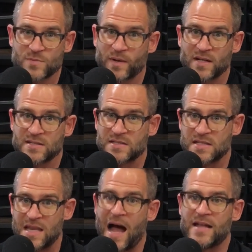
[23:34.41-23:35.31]
because it's
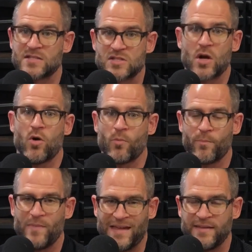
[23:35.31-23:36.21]
not so
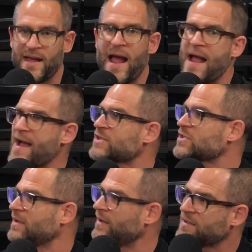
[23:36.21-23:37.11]
in the action.